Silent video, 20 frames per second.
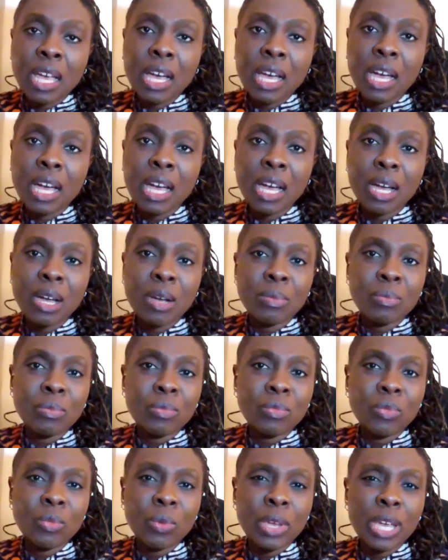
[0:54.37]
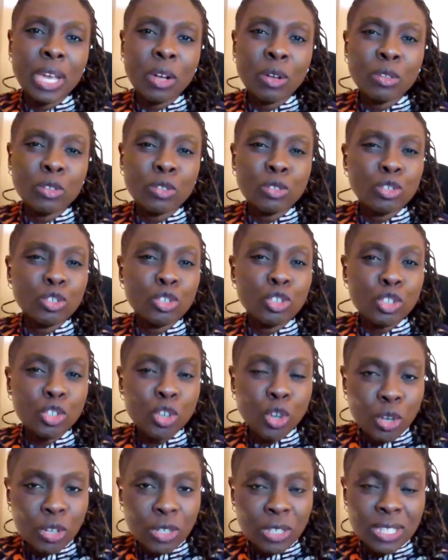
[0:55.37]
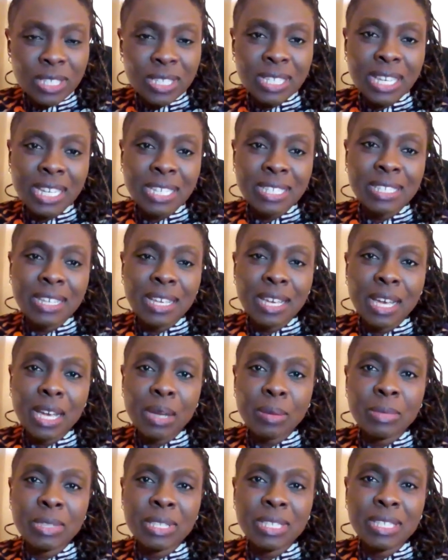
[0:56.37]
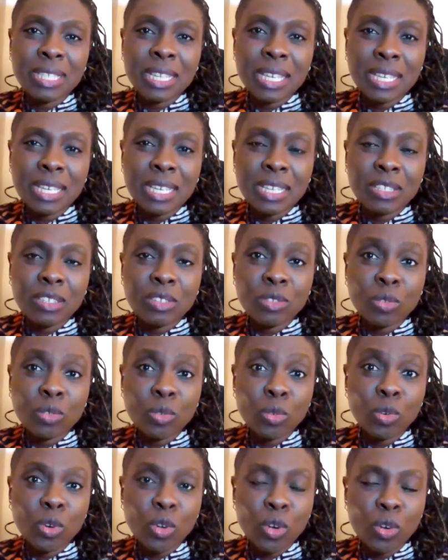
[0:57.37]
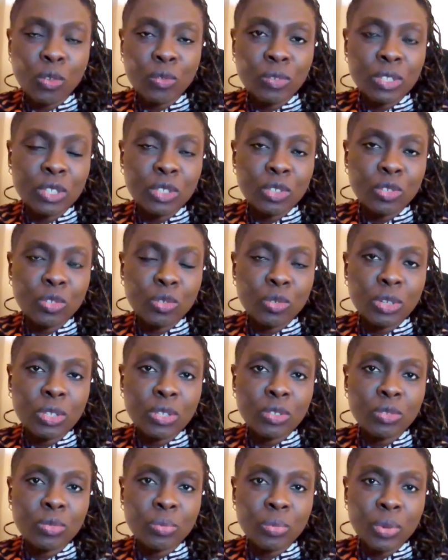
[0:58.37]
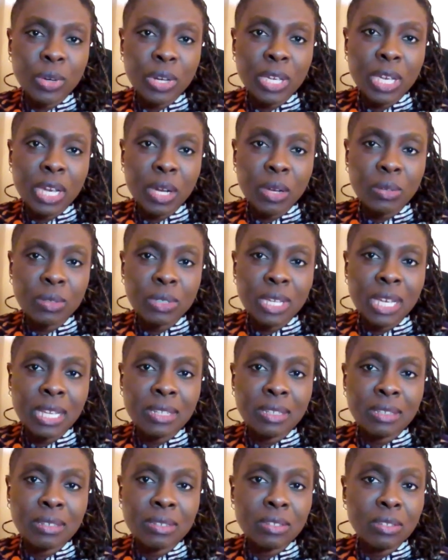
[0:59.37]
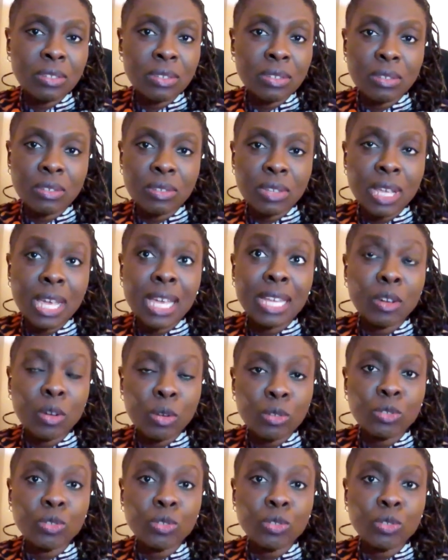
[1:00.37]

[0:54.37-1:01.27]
We are also shocked that it's taking so long for this story to break out, and